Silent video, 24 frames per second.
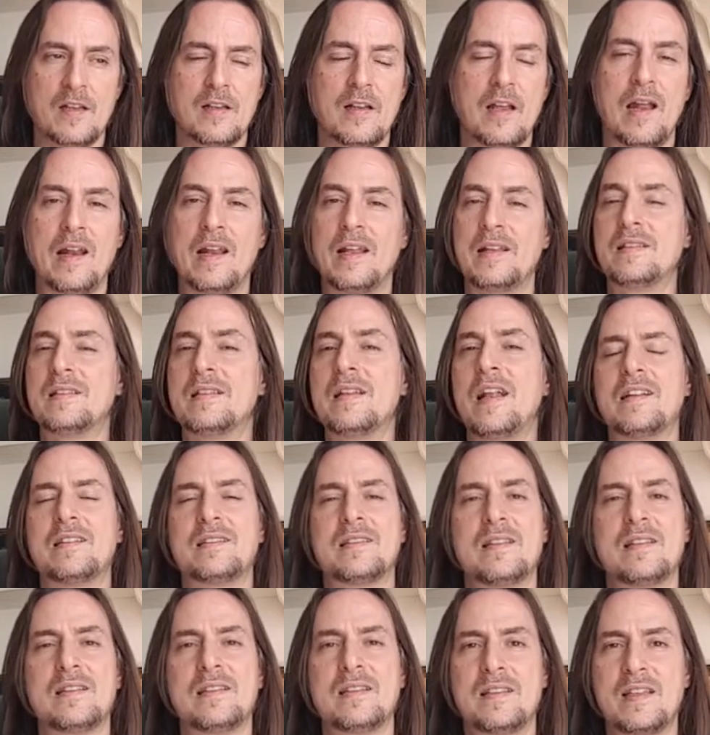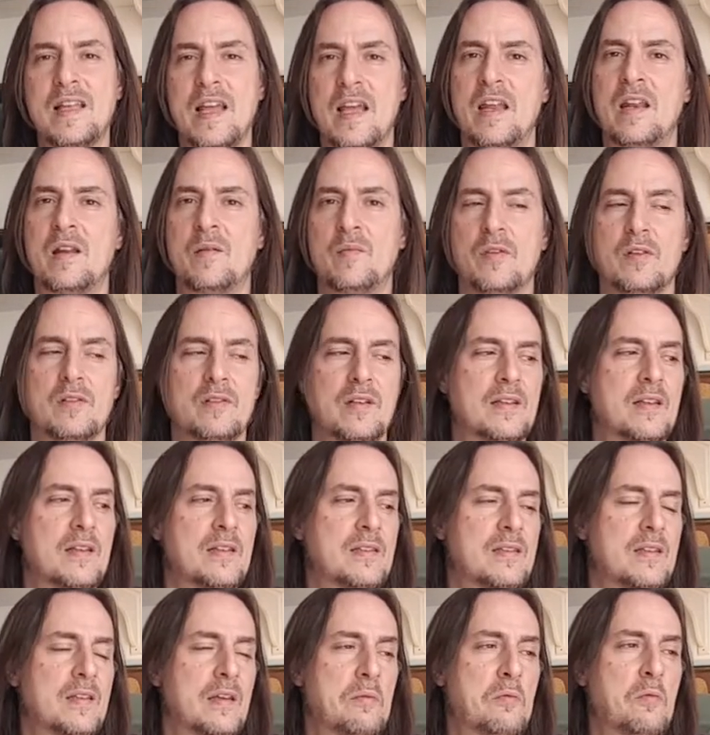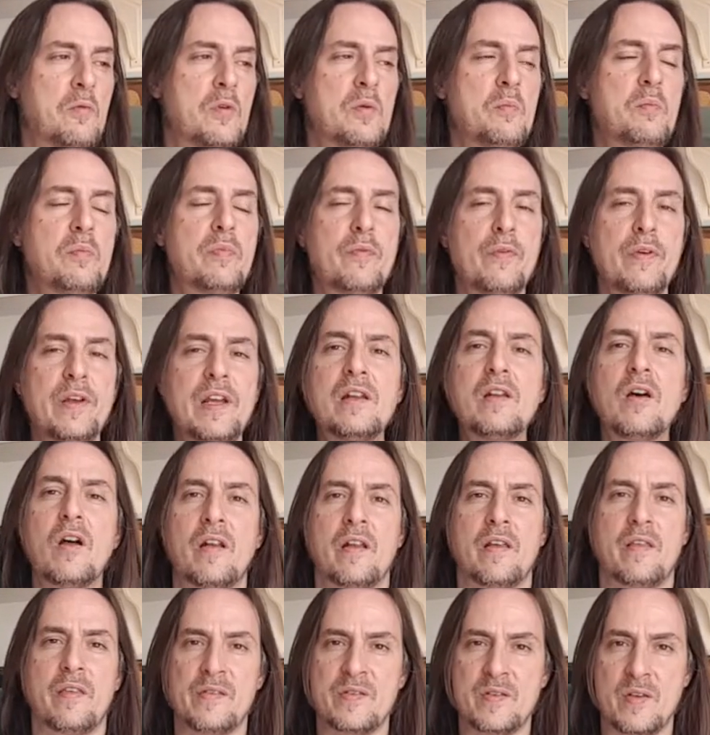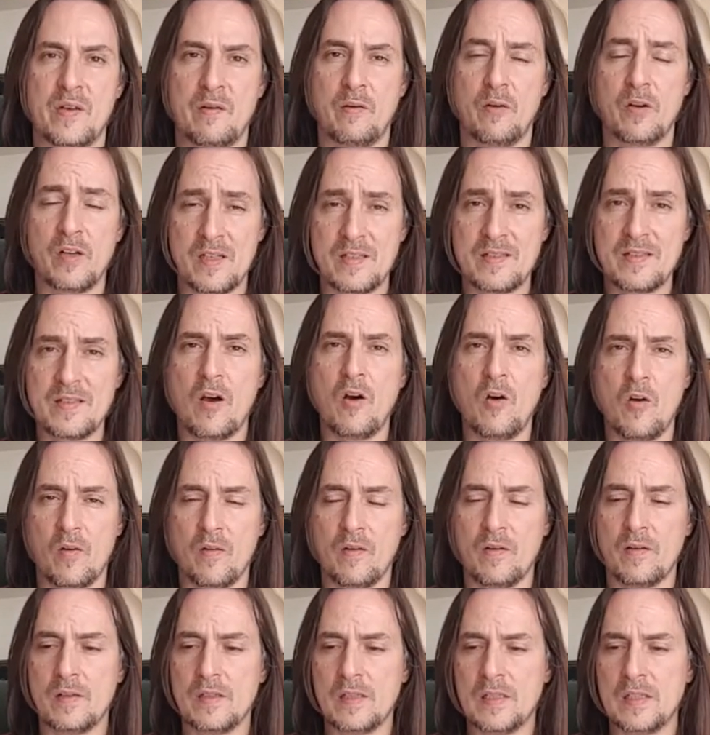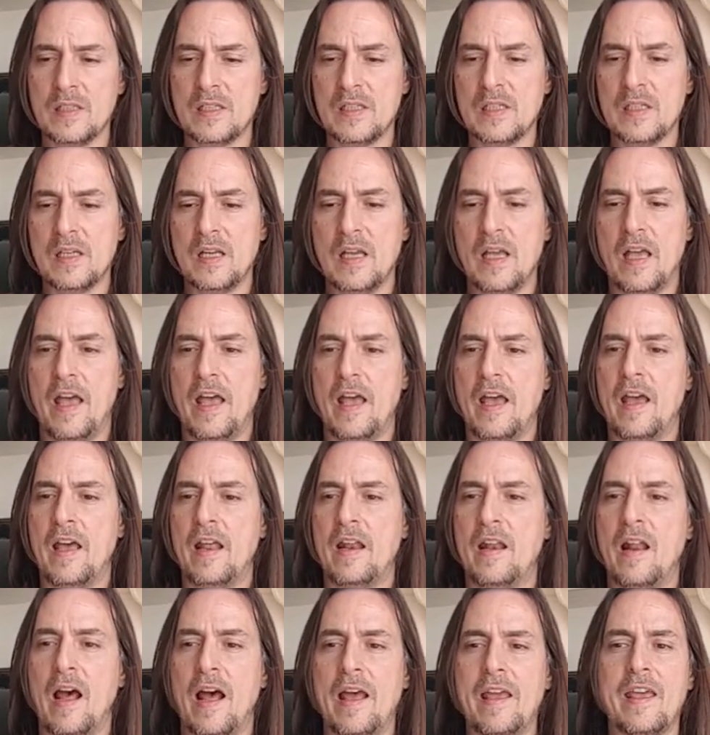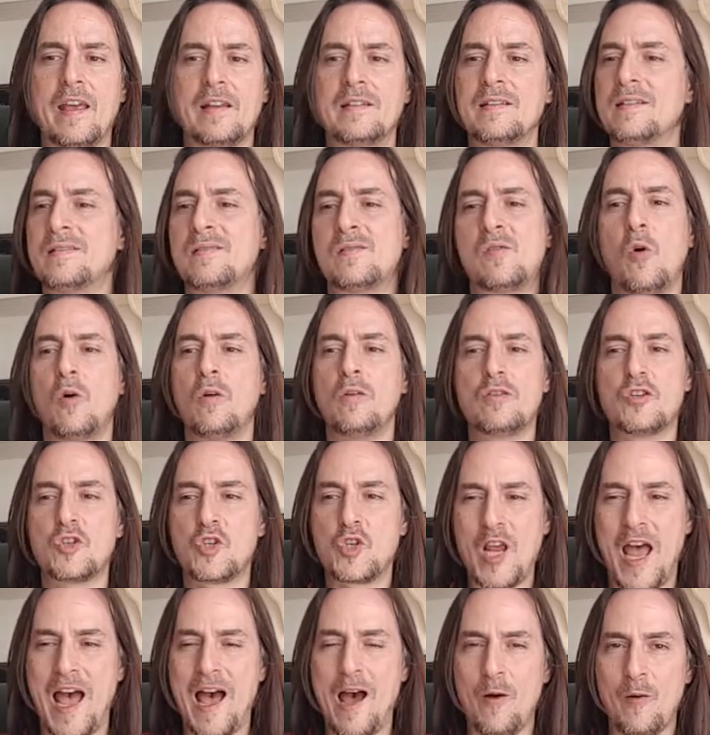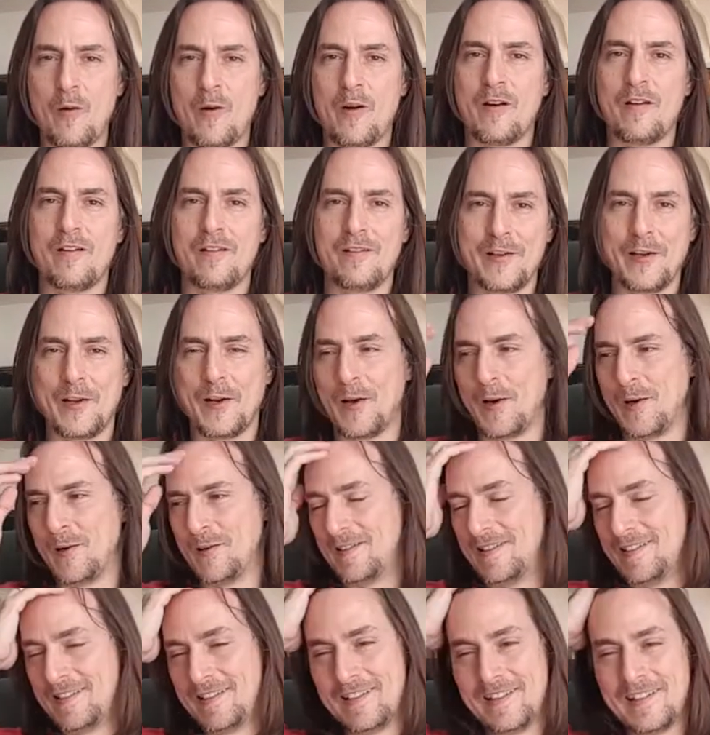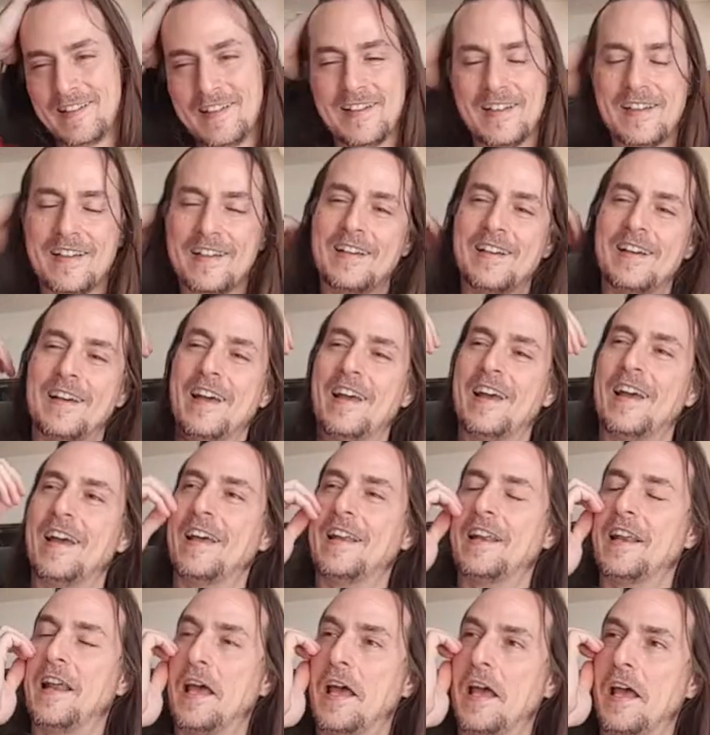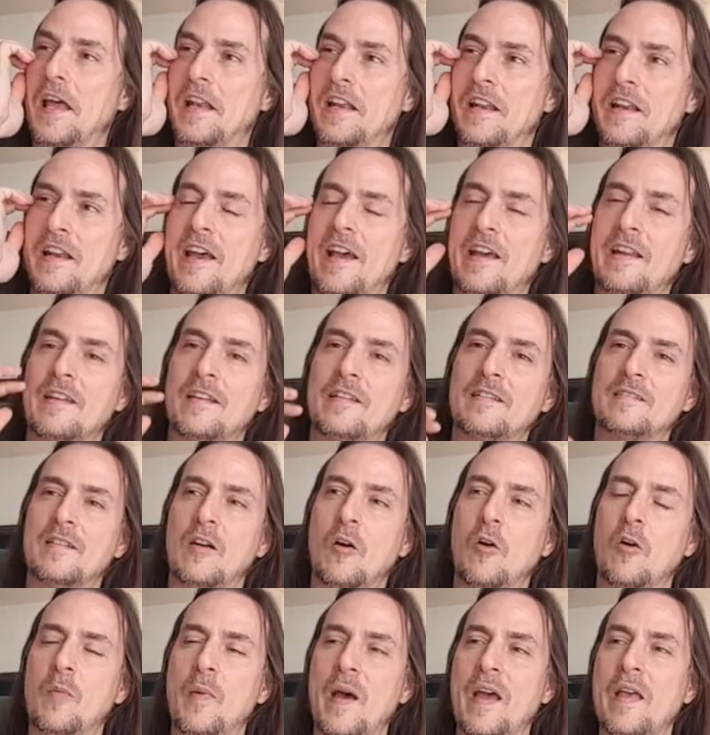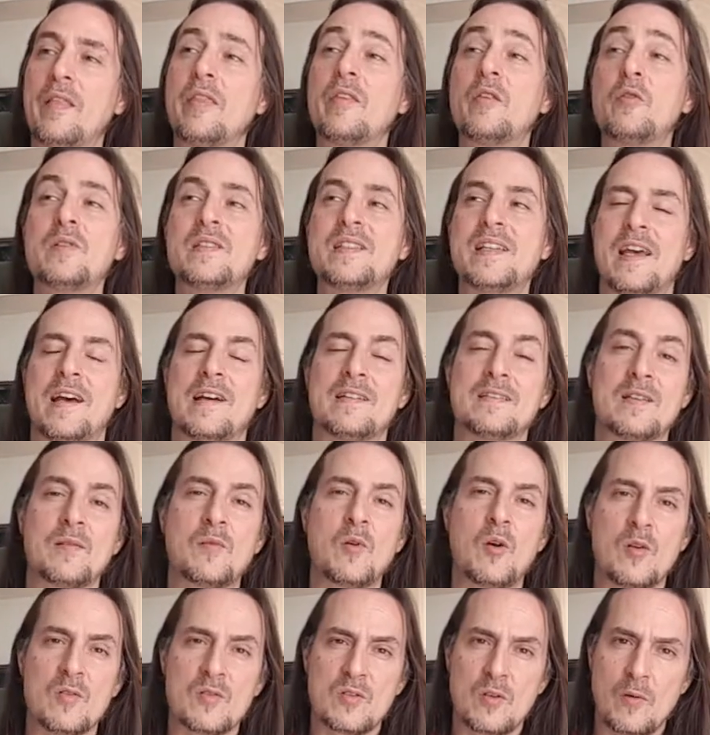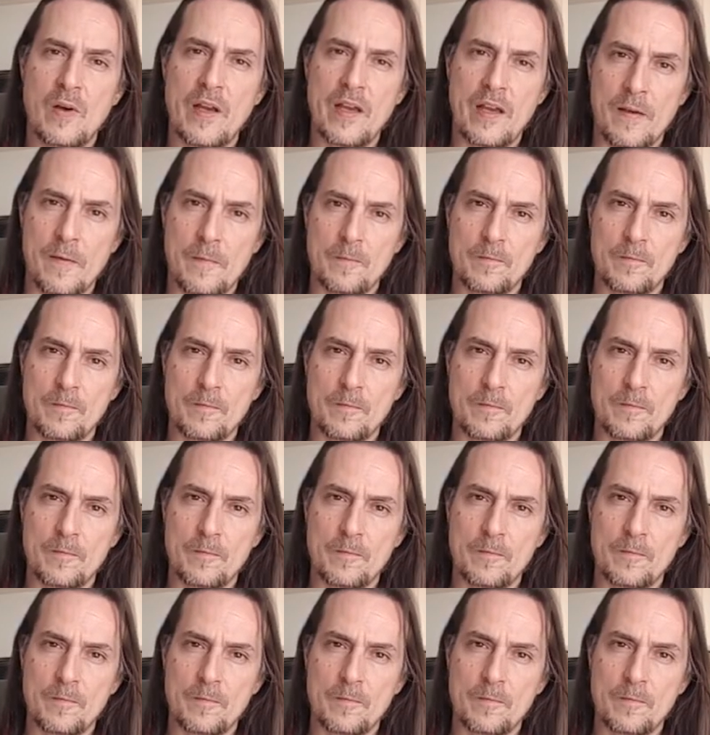that it's not sustainable, that it, it wouldn't breathe on its, on its own. And I get this cold shower, you know, and, and, and all my enthusiasm goes away.